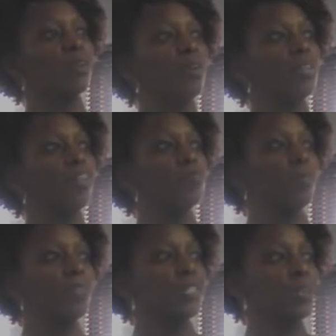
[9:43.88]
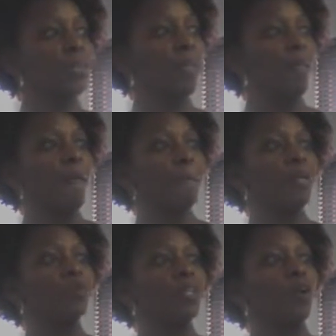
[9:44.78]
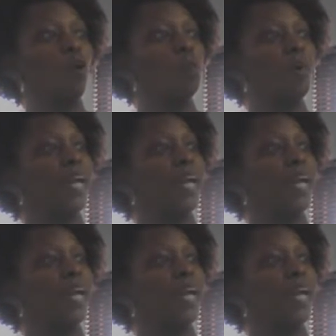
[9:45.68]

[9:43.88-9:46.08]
all the information, but we hope by